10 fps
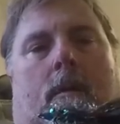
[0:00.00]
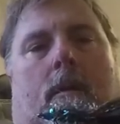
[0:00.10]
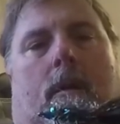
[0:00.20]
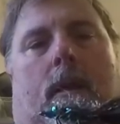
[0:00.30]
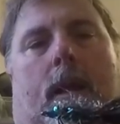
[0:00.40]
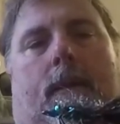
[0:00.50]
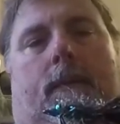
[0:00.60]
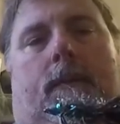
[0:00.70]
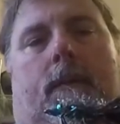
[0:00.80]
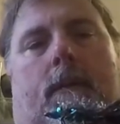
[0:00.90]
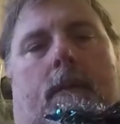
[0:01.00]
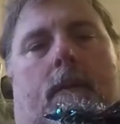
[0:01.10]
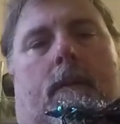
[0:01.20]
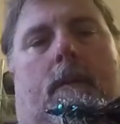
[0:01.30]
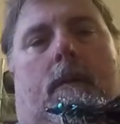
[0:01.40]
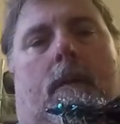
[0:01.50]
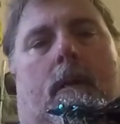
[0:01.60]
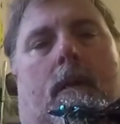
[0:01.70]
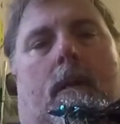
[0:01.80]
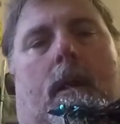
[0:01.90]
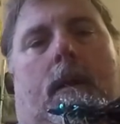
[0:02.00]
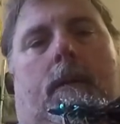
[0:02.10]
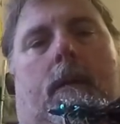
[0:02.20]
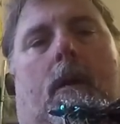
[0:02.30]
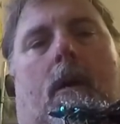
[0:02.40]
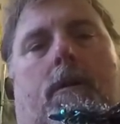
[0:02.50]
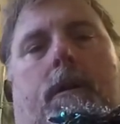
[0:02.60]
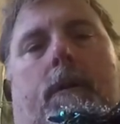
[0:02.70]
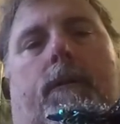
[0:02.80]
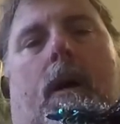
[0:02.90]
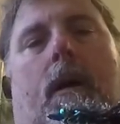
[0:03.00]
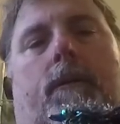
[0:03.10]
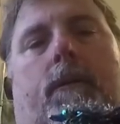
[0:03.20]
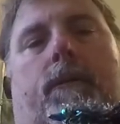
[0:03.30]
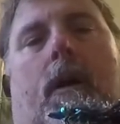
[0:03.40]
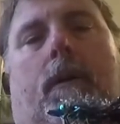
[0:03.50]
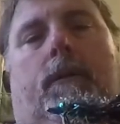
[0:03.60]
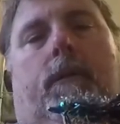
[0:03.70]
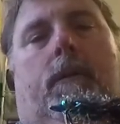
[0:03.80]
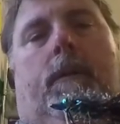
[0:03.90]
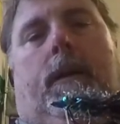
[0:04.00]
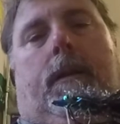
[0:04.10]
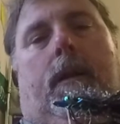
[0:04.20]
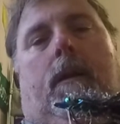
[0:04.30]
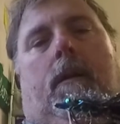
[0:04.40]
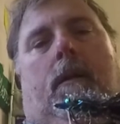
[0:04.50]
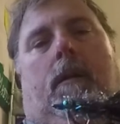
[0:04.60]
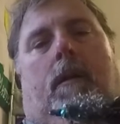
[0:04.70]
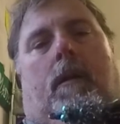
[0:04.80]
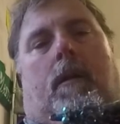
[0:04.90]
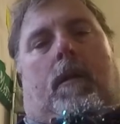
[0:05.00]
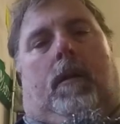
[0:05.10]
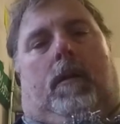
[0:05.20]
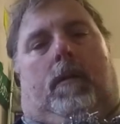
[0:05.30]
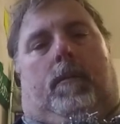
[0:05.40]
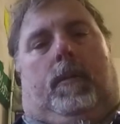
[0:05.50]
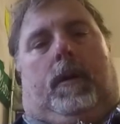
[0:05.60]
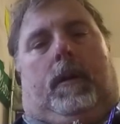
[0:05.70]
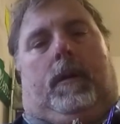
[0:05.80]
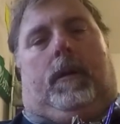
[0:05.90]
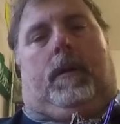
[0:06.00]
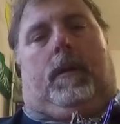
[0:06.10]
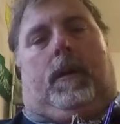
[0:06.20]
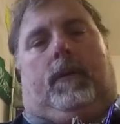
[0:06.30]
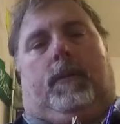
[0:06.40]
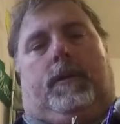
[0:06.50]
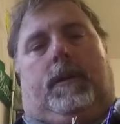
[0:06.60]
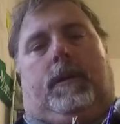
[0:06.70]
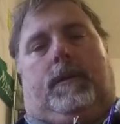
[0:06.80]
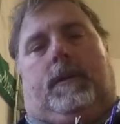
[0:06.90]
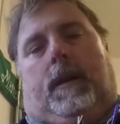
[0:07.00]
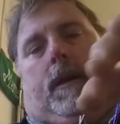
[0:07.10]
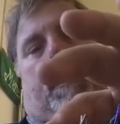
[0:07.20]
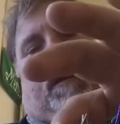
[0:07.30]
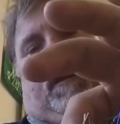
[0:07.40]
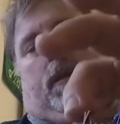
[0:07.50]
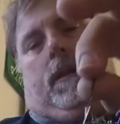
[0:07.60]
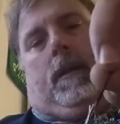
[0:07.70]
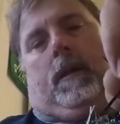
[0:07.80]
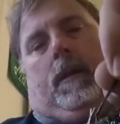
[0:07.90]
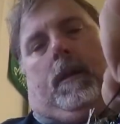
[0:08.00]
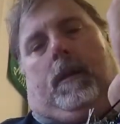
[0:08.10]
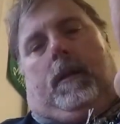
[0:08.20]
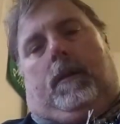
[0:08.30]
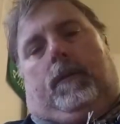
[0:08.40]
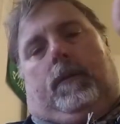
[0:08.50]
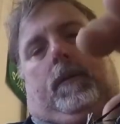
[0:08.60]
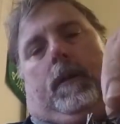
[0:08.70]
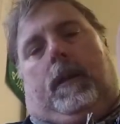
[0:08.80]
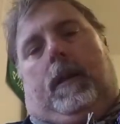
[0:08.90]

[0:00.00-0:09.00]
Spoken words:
and that's actually Arctic fox or fox fur right there. But that's what she looks like. Those are going to lay